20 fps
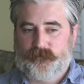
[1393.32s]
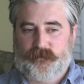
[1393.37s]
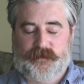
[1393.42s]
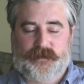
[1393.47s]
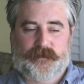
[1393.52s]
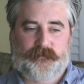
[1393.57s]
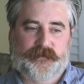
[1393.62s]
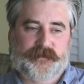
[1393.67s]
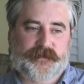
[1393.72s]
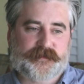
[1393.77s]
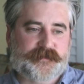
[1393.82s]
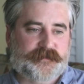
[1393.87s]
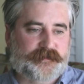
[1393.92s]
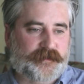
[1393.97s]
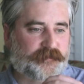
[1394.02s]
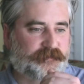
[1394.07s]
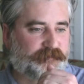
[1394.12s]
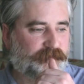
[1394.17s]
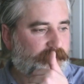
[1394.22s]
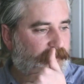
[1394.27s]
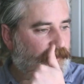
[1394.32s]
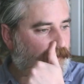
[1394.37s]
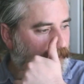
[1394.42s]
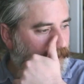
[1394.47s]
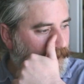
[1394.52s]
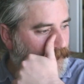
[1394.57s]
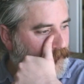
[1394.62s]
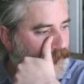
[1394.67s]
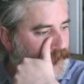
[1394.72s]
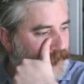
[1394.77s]
Well, yeah, well, that's for me,
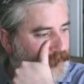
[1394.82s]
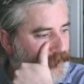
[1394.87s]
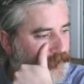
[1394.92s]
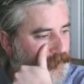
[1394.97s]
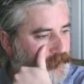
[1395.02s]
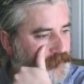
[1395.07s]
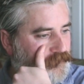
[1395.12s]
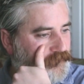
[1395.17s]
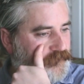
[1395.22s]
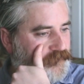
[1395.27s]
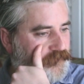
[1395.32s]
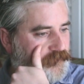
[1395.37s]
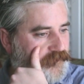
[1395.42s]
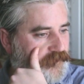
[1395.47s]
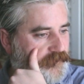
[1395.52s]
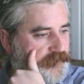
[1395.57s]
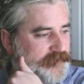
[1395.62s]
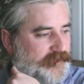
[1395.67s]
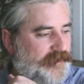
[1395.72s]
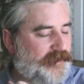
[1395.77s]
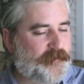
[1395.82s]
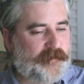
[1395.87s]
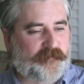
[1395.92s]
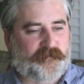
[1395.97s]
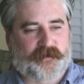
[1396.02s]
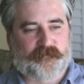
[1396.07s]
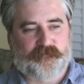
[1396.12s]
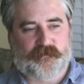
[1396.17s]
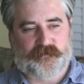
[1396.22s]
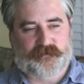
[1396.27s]
like, sometimes, I remember
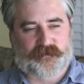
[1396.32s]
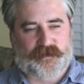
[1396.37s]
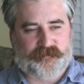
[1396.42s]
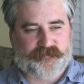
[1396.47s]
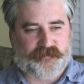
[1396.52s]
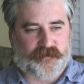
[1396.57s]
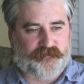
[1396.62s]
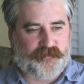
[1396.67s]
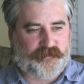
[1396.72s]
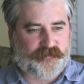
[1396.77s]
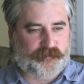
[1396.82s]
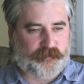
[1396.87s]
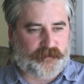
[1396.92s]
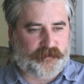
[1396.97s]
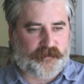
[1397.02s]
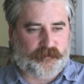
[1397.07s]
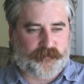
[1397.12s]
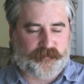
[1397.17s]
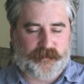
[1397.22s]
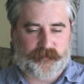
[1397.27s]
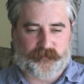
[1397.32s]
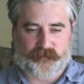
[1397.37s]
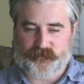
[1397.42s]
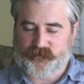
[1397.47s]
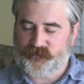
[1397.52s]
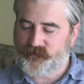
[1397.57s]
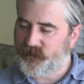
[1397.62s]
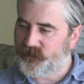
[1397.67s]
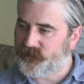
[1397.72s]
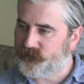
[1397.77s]
when I wrote Let's Get Visible, a couple of people
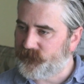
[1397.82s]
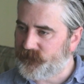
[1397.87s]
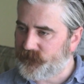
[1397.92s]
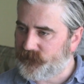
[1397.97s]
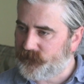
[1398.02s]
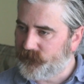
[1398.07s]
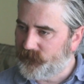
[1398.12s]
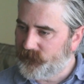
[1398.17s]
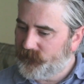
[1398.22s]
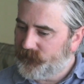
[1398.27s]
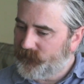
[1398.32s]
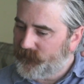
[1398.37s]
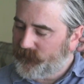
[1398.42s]
were sending me